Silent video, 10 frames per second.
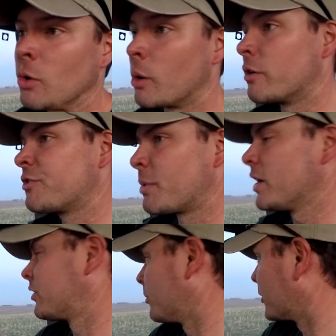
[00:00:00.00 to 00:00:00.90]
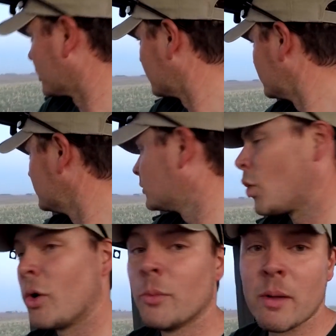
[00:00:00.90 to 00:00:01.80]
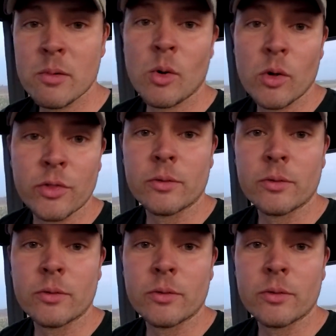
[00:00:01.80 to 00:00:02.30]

or spray something, or maybe both.